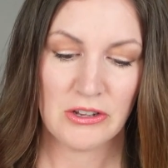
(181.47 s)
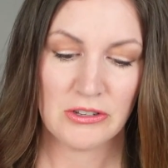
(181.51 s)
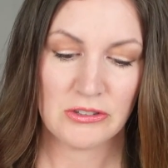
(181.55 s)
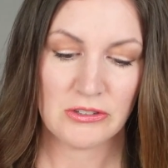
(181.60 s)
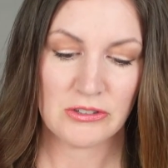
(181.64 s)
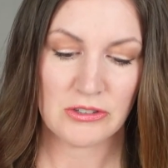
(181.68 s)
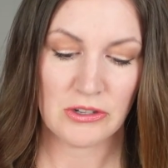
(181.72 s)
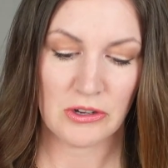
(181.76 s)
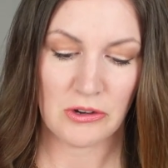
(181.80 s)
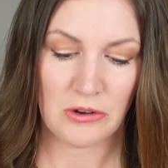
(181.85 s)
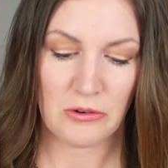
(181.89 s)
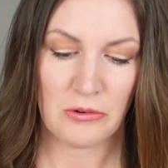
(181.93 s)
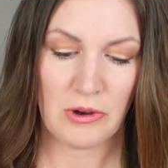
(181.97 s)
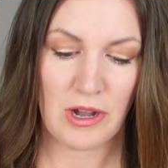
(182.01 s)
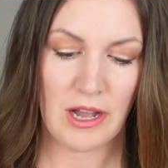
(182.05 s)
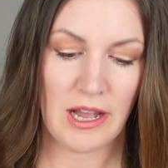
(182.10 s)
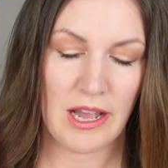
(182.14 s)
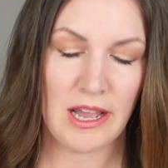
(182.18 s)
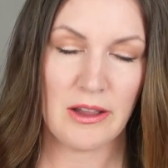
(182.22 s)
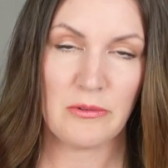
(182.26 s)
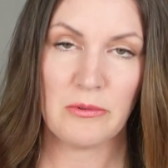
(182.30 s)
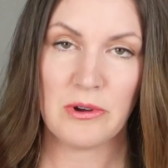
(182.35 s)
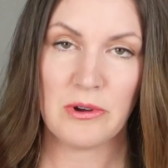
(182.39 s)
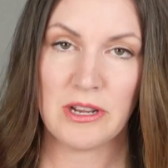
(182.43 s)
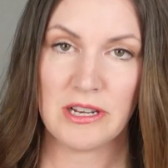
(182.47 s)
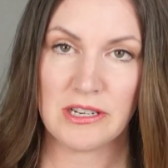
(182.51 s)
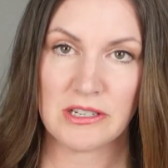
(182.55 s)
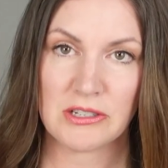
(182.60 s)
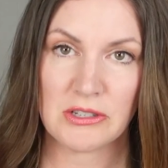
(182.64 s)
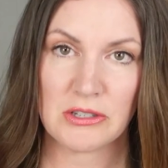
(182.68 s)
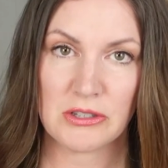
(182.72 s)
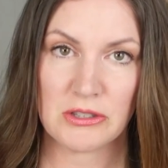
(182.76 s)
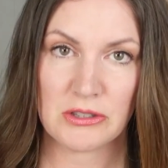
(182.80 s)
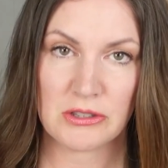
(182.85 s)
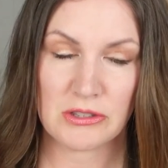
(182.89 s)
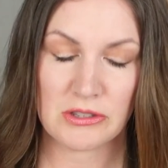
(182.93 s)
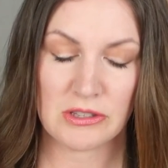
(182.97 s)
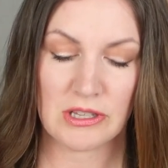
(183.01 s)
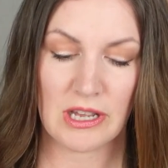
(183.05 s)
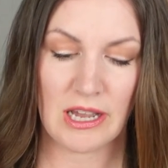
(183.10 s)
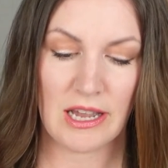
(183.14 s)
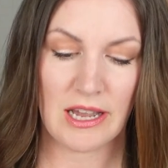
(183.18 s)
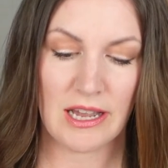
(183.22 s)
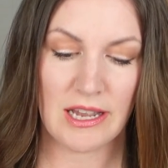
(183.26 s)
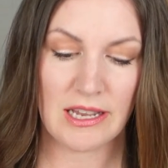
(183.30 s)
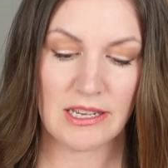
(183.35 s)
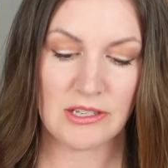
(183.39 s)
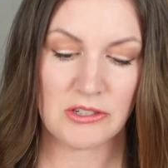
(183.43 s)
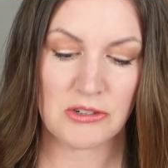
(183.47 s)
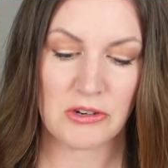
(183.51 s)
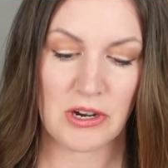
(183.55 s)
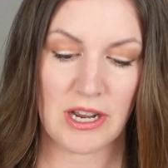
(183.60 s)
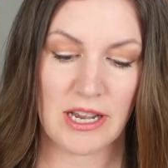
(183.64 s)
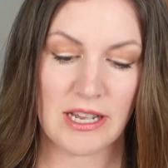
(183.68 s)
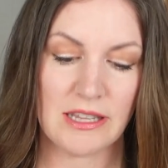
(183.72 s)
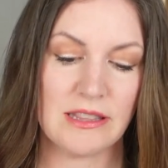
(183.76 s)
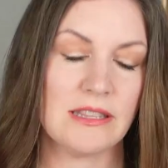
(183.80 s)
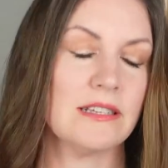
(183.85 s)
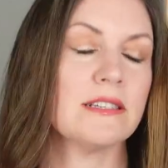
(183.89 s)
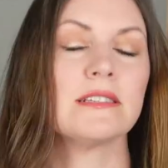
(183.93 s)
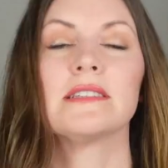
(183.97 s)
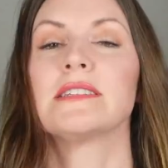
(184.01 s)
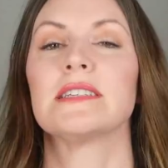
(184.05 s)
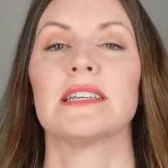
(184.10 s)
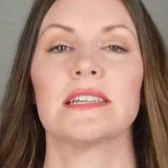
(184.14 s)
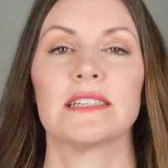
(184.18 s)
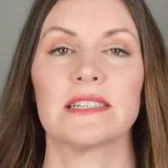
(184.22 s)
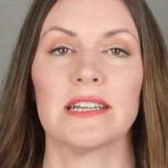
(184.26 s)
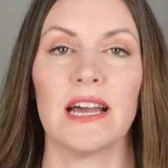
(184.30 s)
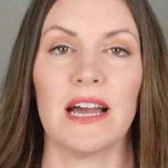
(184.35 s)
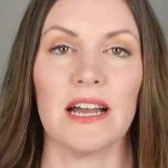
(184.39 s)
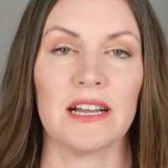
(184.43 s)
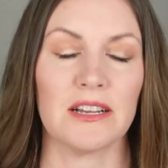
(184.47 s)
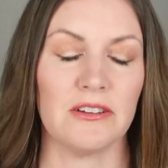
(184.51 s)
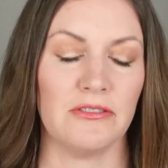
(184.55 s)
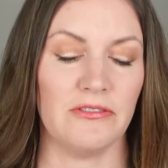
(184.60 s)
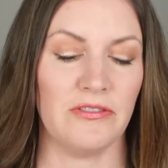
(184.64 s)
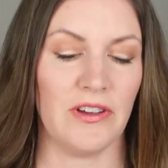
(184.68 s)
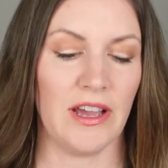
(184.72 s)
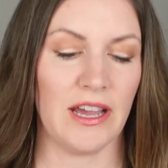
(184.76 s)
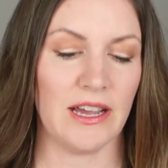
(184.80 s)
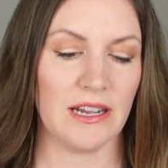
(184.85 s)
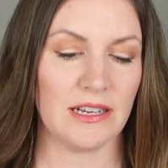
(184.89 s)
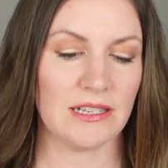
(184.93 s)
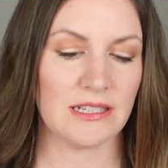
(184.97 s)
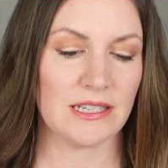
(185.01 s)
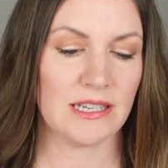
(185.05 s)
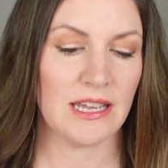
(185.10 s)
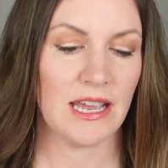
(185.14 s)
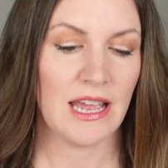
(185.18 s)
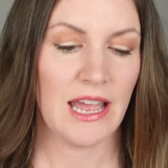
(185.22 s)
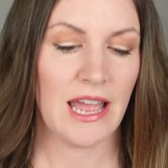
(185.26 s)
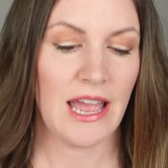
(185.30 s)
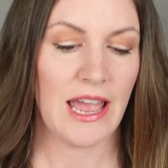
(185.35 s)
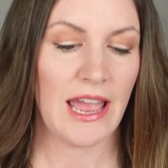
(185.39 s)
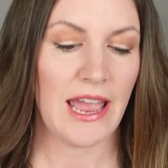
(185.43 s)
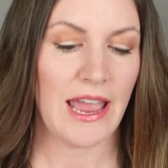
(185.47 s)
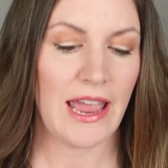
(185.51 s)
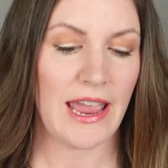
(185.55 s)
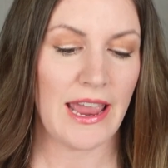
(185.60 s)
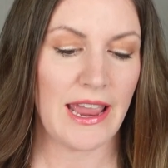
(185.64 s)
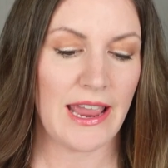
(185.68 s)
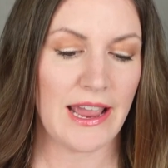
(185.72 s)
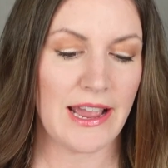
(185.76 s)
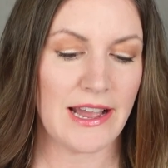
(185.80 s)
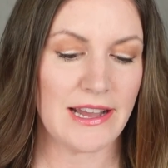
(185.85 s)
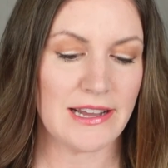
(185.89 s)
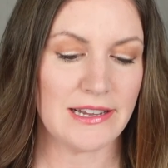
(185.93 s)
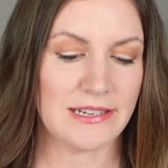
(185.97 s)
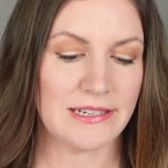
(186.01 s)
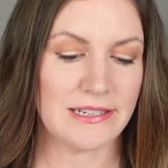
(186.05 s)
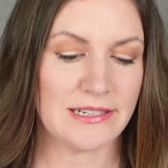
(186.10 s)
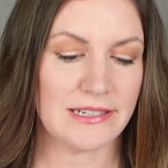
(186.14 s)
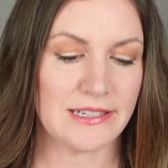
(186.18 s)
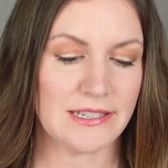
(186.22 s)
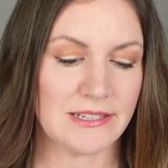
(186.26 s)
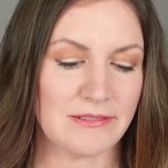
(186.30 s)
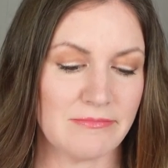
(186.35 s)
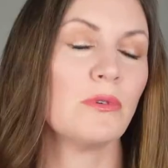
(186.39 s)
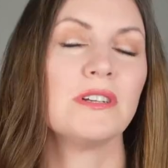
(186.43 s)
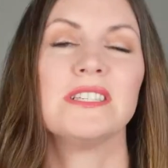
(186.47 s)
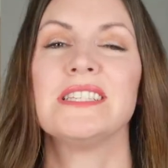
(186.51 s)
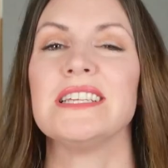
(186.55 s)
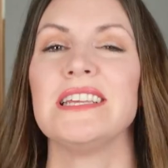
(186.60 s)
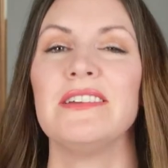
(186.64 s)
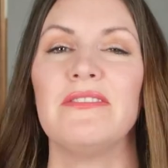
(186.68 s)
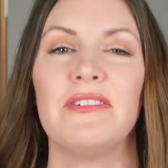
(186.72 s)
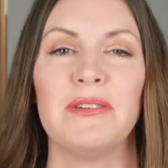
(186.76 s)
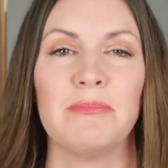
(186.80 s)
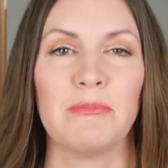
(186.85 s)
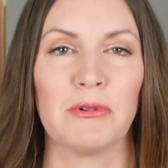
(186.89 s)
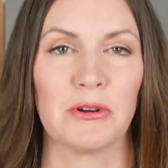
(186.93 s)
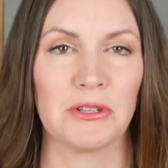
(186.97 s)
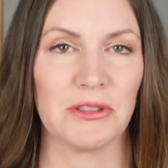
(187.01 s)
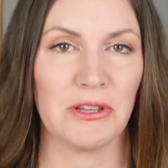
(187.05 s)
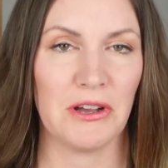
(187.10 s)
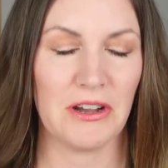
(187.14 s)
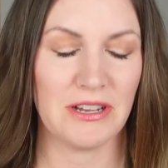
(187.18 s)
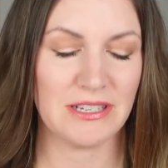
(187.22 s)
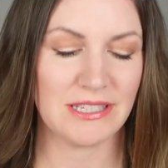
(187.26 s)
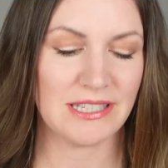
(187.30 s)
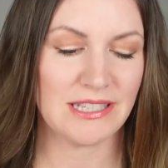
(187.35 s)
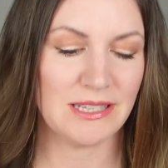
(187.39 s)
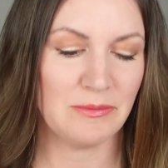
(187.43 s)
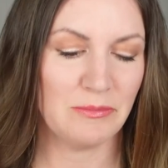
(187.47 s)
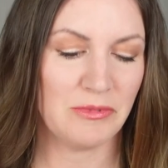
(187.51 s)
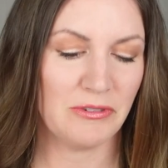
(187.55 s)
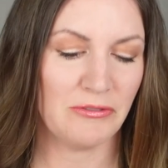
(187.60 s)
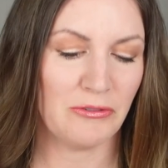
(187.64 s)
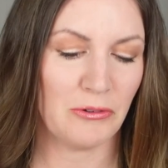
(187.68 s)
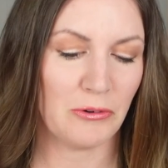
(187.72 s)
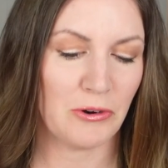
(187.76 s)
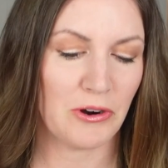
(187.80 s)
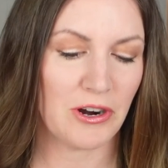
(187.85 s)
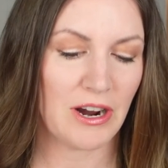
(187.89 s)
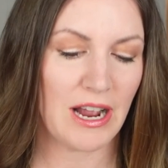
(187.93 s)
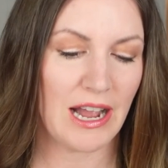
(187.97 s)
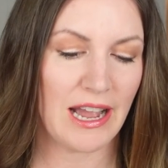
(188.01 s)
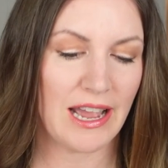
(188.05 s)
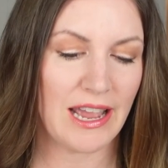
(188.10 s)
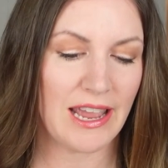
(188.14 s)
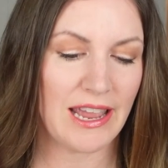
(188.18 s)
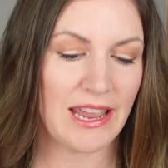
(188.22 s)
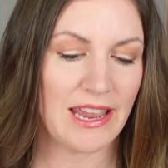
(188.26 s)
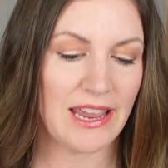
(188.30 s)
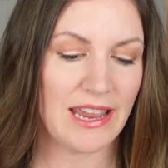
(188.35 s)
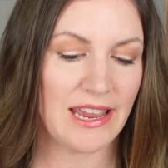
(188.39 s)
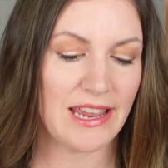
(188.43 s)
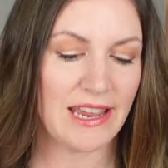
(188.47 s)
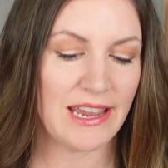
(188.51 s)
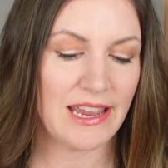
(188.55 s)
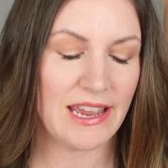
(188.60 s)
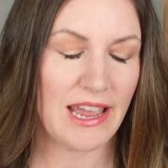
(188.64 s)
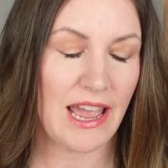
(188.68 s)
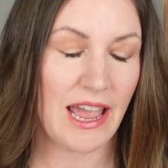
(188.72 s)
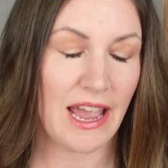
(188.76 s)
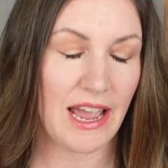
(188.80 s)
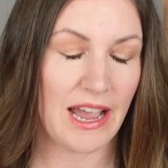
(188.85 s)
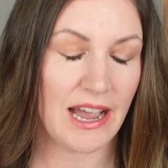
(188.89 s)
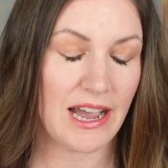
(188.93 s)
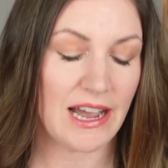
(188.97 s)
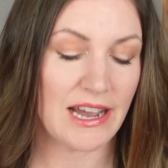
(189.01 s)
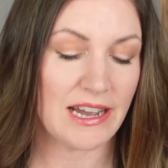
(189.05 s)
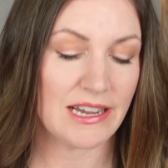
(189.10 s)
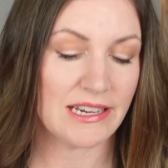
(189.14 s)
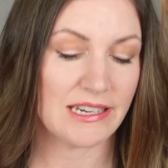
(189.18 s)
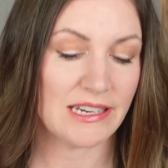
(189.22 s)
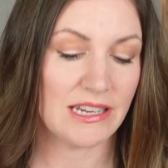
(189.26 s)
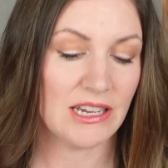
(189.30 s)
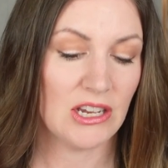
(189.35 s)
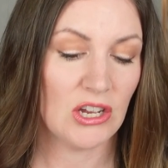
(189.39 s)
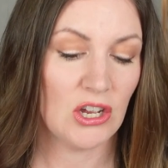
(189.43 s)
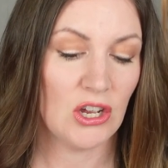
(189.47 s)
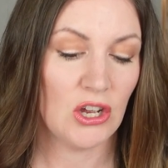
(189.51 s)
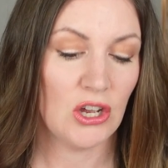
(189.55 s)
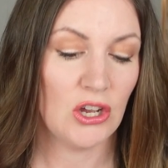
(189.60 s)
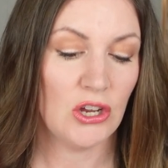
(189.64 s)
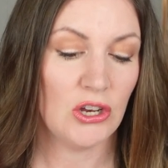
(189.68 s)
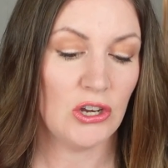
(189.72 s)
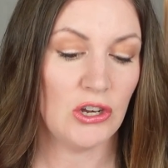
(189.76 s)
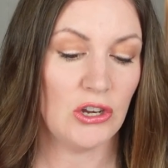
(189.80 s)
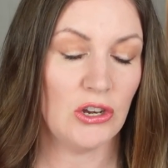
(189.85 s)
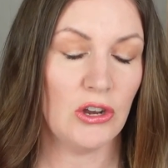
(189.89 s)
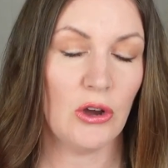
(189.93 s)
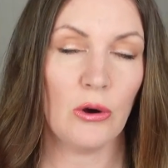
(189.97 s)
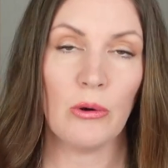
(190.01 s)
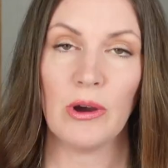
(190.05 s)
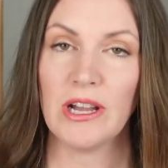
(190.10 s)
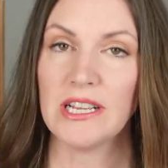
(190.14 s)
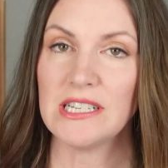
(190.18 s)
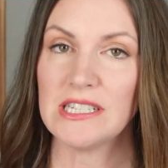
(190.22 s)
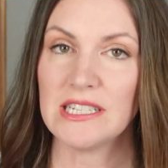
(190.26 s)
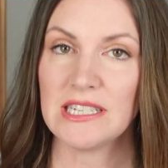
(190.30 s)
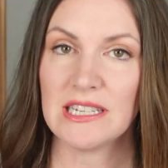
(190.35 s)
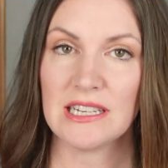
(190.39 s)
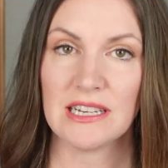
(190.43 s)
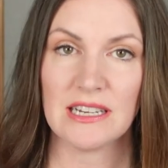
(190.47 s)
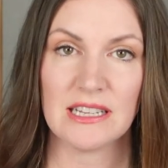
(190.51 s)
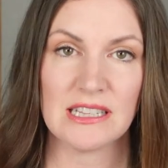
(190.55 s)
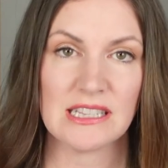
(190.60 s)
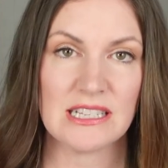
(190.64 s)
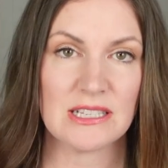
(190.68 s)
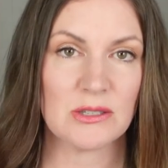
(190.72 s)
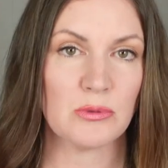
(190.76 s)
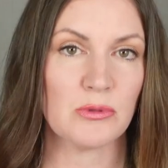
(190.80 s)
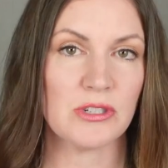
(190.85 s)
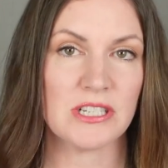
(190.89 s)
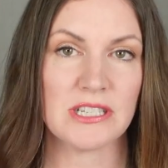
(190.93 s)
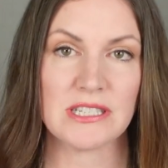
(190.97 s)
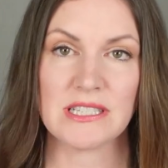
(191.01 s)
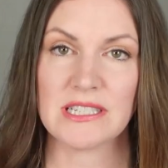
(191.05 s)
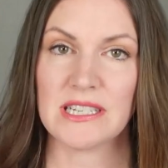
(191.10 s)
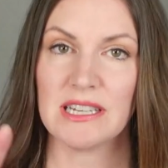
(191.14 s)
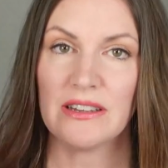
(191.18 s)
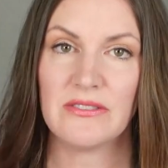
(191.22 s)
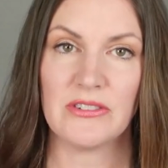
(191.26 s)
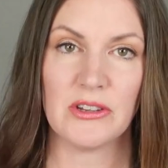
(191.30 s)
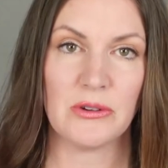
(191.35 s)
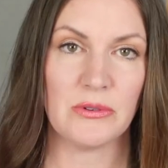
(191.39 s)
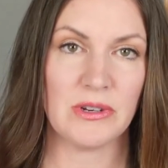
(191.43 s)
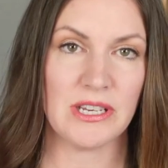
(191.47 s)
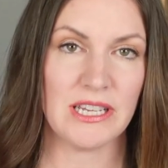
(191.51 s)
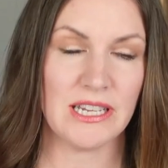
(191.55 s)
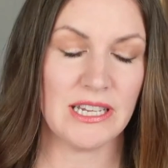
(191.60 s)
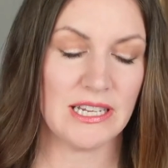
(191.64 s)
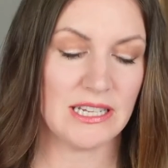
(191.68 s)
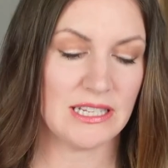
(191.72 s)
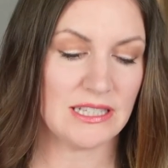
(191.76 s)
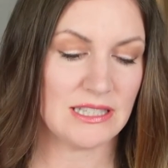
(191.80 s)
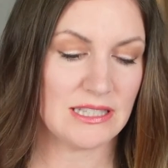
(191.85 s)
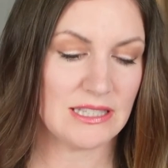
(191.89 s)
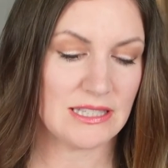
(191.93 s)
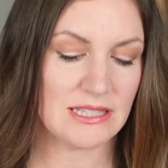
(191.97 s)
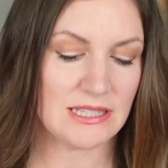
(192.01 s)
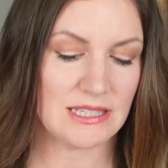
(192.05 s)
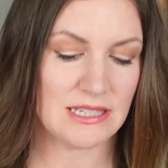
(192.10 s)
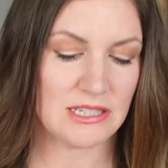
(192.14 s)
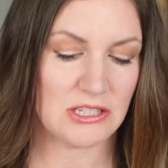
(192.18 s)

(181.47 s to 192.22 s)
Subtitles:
So I tried this TikTok effect and was even more lost than before. I had no idea. This one doesn't give you any hints.